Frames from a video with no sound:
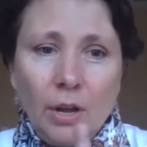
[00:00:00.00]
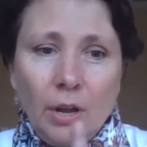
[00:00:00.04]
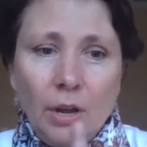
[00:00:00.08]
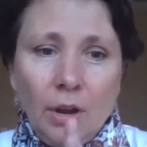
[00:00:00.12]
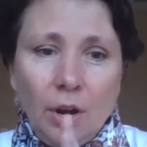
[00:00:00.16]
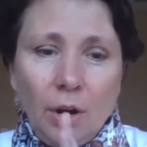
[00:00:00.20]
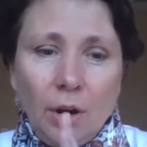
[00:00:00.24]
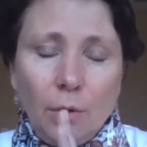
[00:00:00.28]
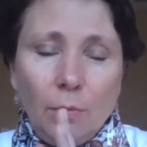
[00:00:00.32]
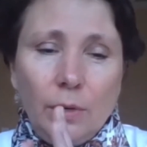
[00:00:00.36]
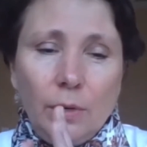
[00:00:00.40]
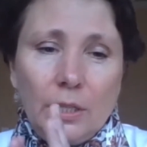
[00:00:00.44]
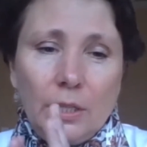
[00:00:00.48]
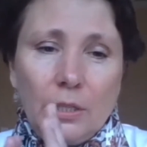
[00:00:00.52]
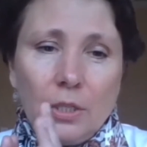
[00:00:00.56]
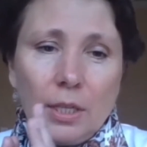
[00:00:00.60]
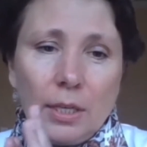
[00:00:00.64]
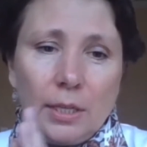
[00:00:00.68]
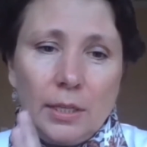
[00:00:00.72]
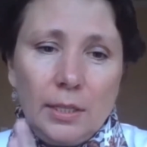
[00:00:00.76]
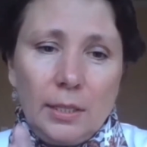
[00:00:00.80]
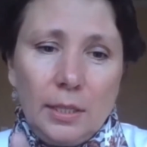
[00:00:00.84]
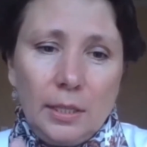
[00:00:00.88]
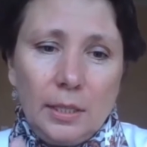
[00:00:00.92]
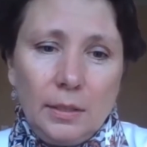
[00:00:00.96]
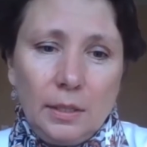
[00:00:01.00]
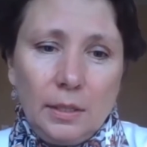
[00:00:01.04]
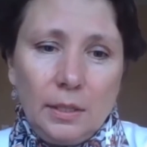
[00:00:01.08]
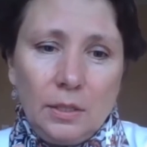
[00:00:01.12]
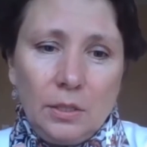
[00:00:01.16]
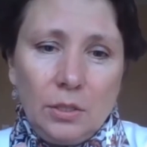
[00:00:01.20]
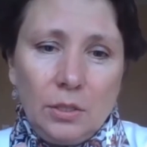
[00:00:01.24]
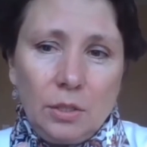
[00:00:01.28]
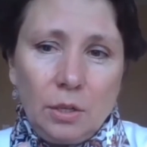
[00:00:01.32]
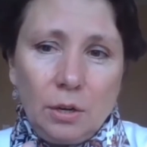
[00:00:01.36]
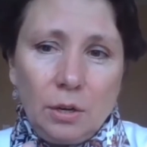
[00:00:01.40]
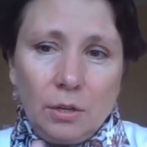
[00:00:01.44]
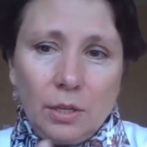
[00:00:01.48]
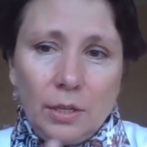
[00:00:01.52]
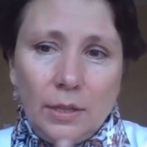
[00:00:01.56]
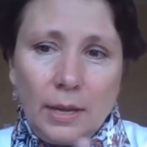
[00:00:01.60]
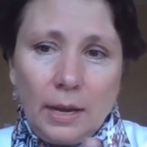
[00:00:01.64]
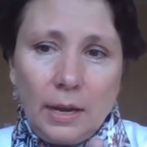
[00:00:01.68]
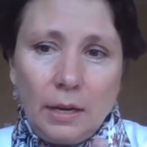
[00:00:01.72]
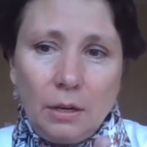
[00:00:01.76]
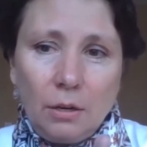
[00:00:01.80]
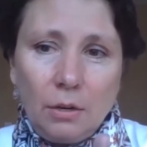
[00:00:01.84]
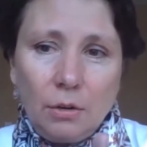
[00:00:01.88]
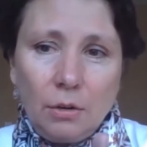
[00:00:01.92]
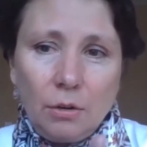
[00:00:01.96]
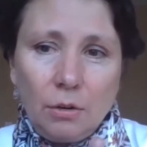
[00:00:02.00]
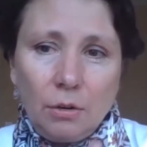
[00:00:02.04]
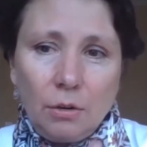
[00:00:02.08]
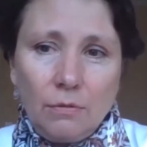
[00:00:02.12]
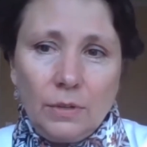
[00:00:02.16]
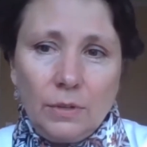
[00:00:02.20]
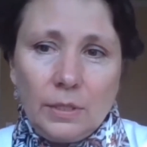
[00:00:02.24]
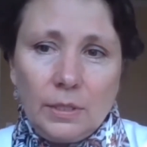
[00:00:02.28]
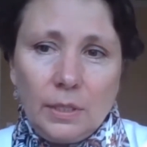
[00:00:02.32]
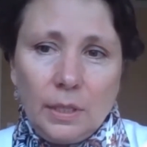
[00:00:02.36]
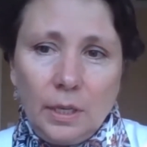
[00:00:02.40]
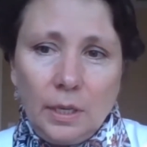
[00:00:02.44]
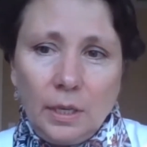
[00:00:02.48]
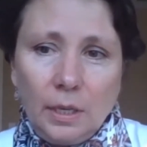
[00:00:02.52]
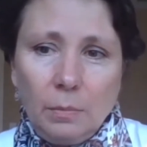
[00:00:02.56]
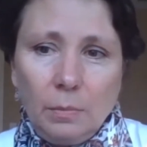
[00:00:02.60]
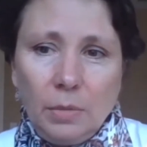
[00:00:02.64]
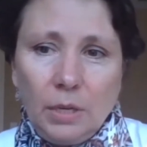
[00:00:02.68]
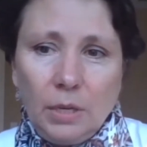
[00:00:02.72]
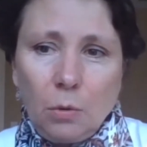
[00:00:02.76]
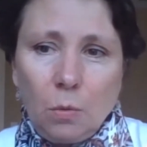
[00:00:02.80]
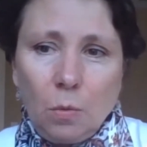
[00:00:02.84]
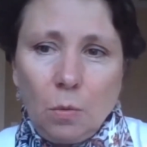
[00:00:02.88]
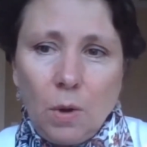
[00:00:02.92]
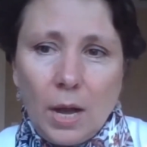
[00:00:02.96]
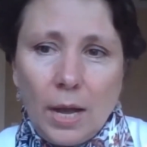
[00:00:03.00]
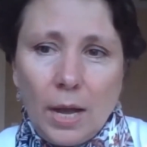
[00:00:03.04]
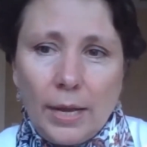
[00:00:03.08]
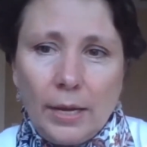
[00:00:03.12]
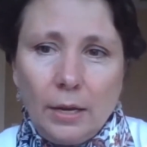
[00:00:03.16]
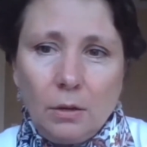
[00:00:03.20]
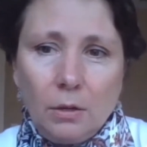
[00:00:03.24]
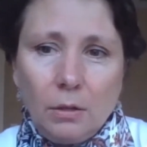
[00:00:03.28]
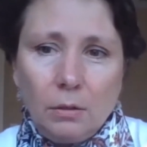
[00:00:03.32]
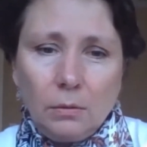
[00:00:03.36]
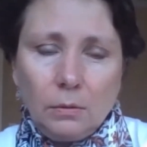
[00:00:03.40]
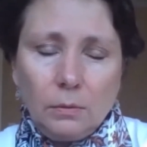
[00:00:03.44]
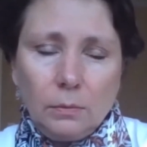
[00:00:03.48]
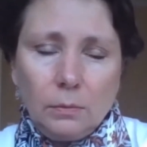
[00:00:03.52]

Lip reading: are we just at the start of that curve? Is it going to be a while?